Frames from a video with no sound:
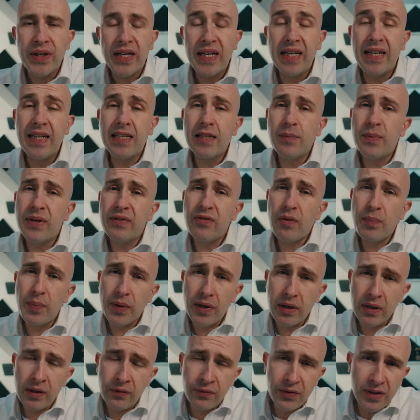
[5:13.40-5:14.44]
It is a bit of a
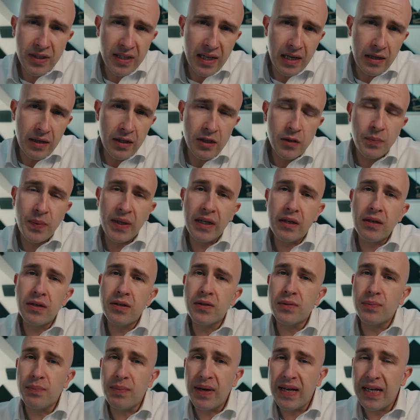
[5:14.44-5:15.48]
burden for sellers
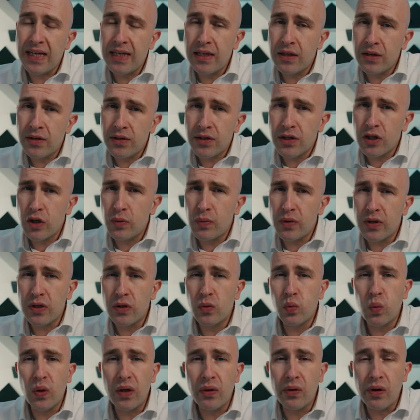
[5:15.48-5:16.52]
because many
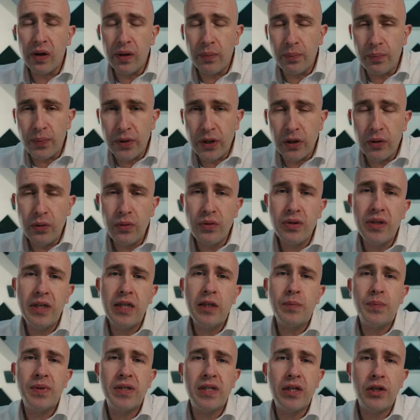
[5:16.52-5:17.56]
consumers will abuse
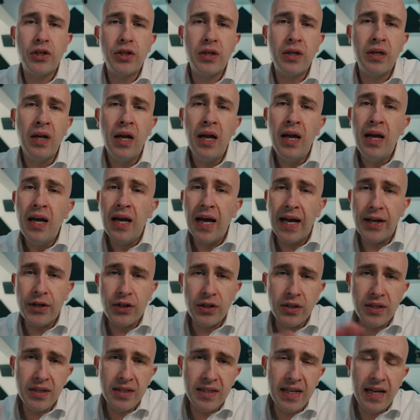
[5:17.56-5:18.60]
this position and
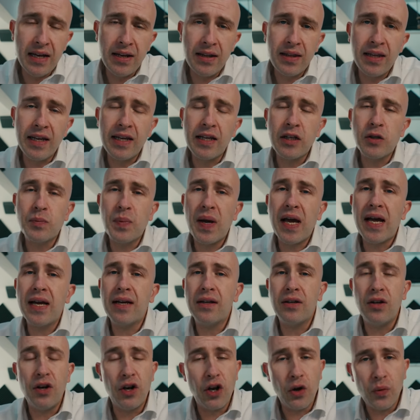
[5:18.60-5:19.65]
just send things
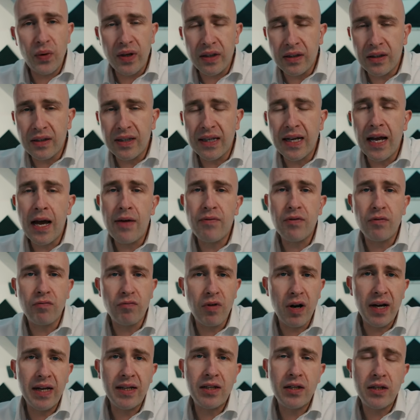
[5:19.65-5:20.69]
back knowing that they have a
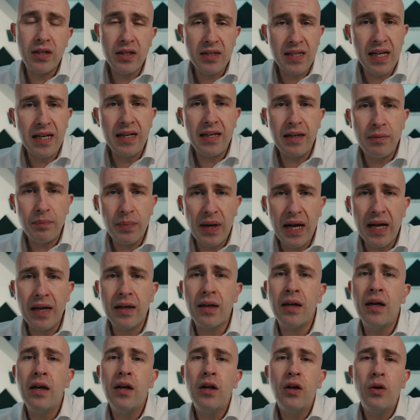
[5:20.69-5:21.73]
right to send it
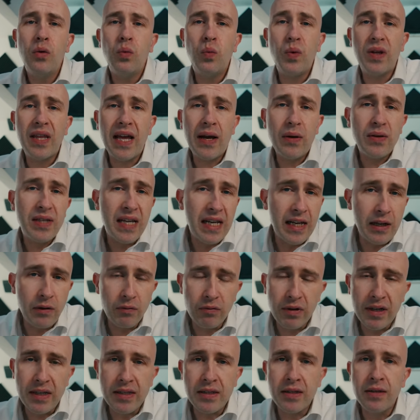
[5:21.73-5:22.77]
back without any
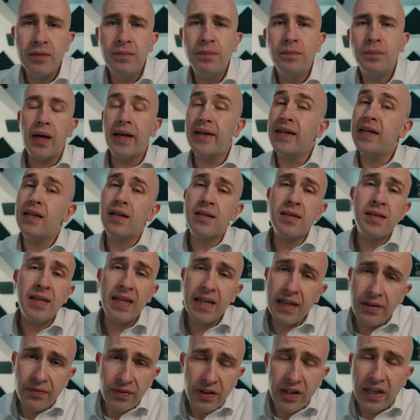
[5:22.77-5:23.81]
reason. And it doesn't
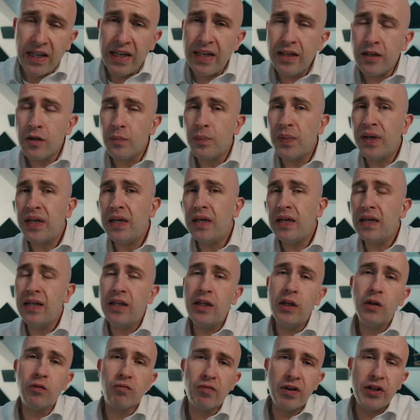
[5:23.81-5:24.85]
even need to be in
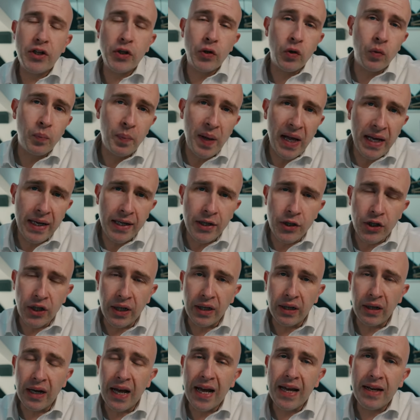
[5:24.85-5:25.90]
the original
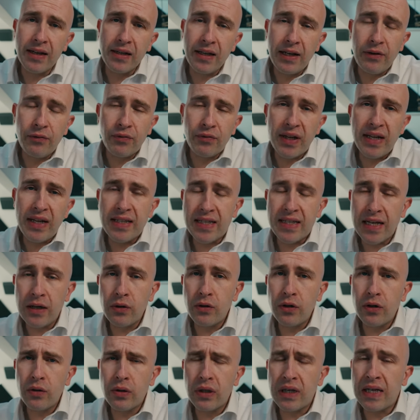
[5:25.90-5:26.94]
packaging. And if they tell
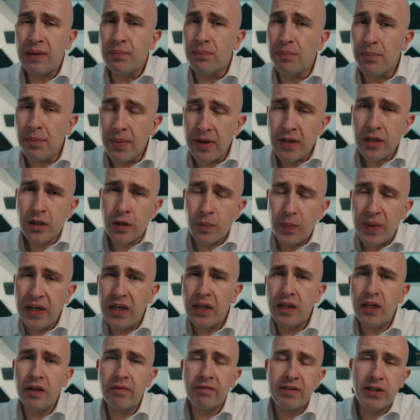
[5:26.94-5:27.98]
you that it must be in
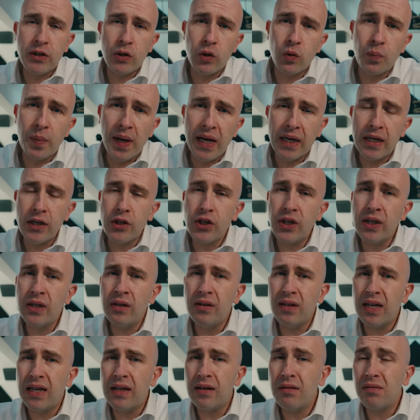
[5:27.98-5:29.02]
the original packaging,
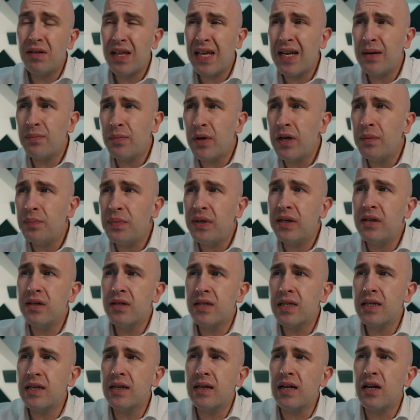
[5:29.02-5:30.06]
then that might be
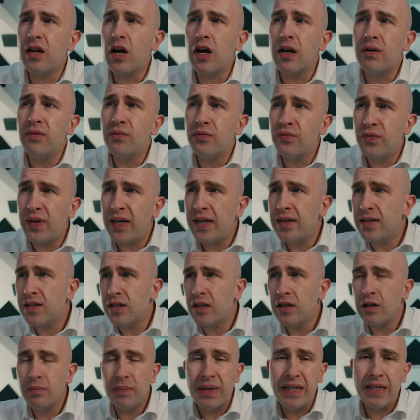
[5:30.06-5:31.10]
considered an unfair
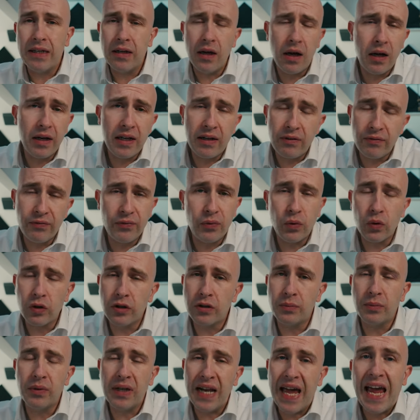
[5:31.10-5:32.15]
term and
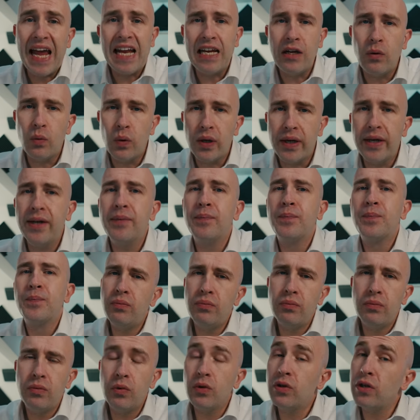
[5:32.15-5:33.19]
unenforceable anyway.
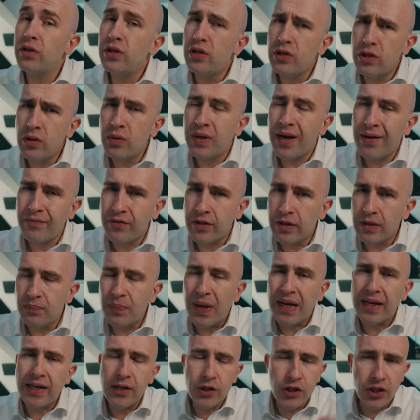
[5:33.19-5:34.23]
Although you do have to
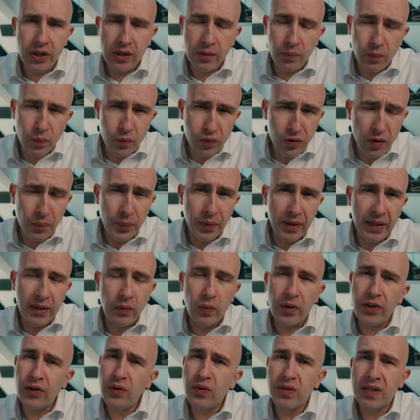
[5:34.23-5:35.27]
package it up properly
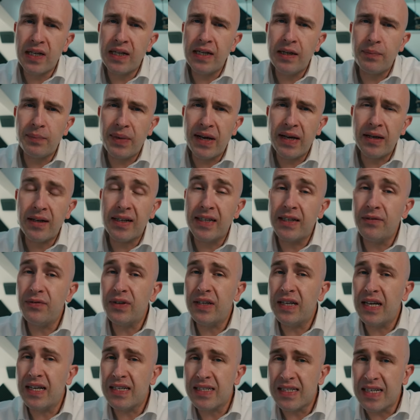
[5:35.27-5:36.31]
when you send it back, and if it
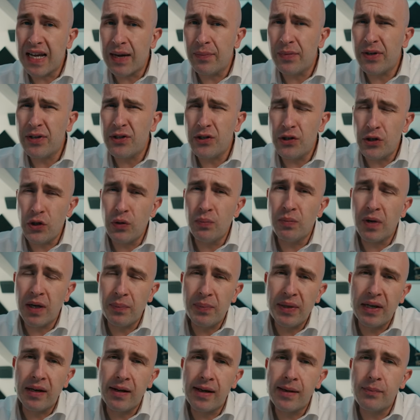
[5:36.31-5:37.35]
gets damaged, you might
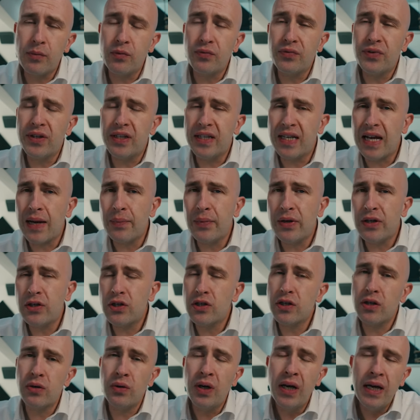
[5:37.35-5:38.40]
be liable for the damage.
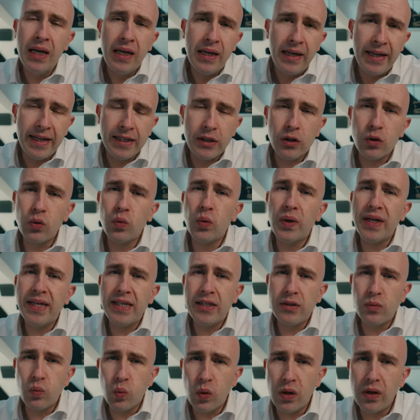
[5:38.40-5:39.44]
So it's
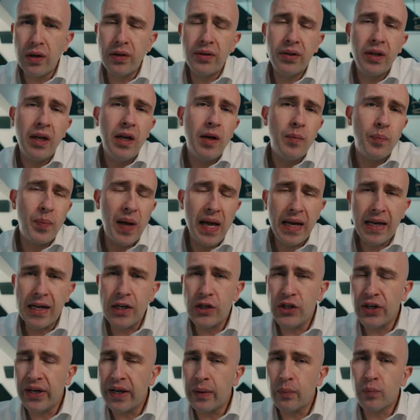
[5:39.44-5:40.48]
always worth
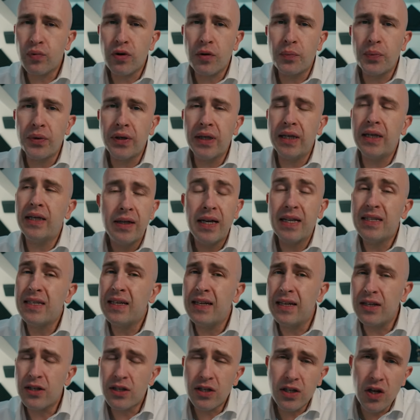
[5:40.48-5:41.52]
packaging it properly, getting
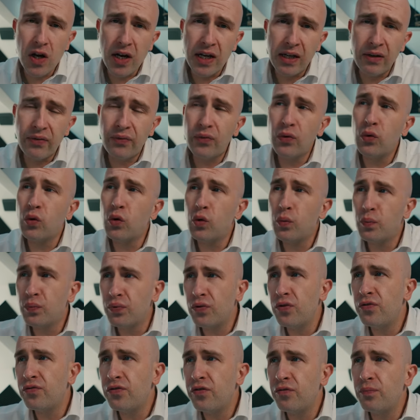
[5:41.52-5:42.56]
it signed for,
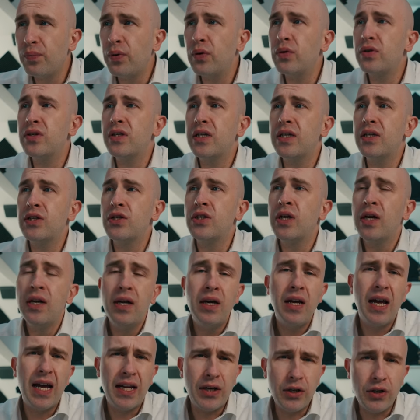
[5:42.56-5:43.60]
proof of postage,
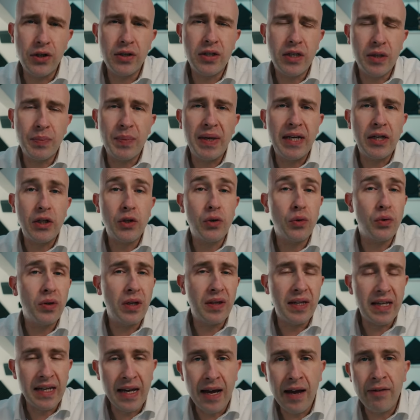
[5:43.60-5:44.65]
and just to make sure that
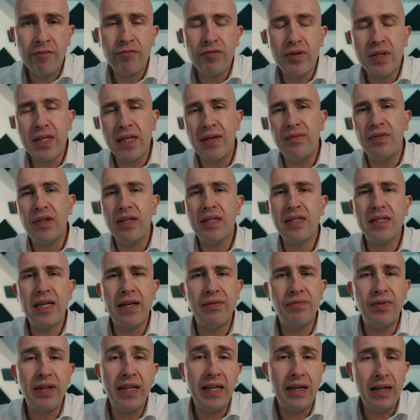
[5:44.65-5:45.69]
they have received it
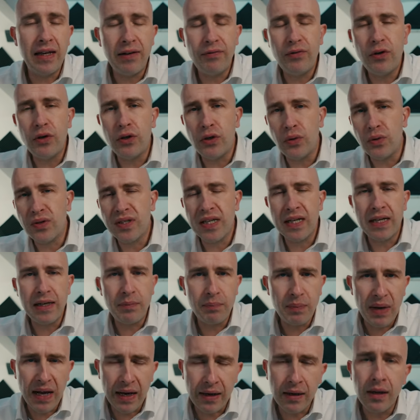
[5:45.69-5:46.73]
safely if you do send
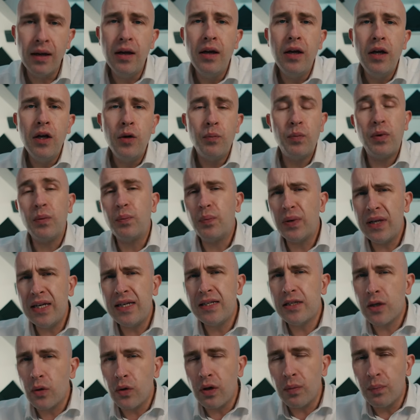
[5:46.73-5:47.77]
it back. But
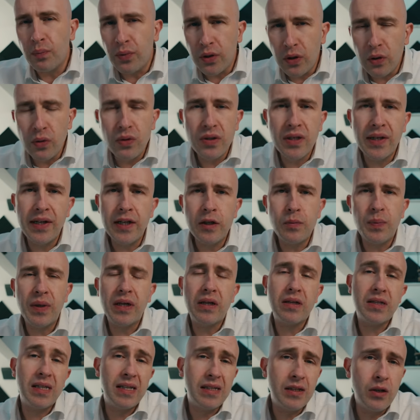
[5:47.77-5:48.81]
please don't abuse this
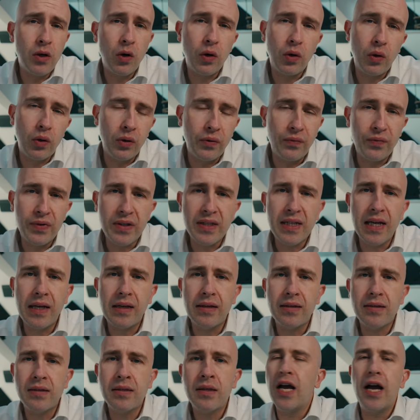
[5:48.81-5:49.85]
because it's not good for
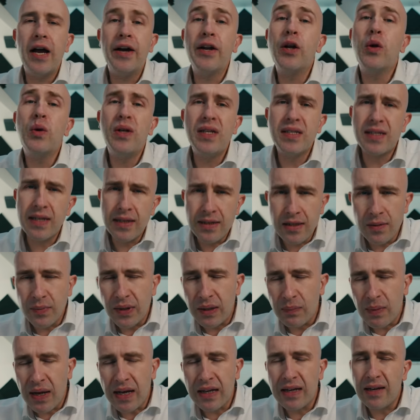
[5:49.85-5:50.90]
sellers, and only send
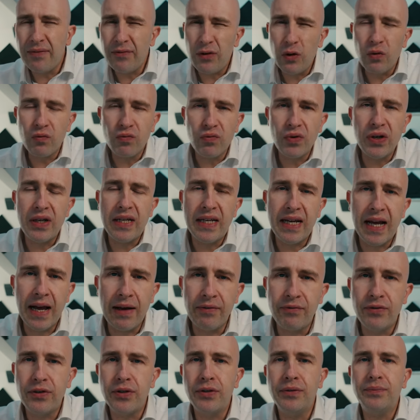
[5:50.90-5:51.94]
something back if you really
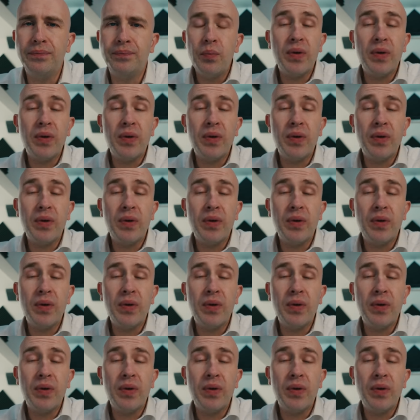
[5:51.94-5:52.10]
have to.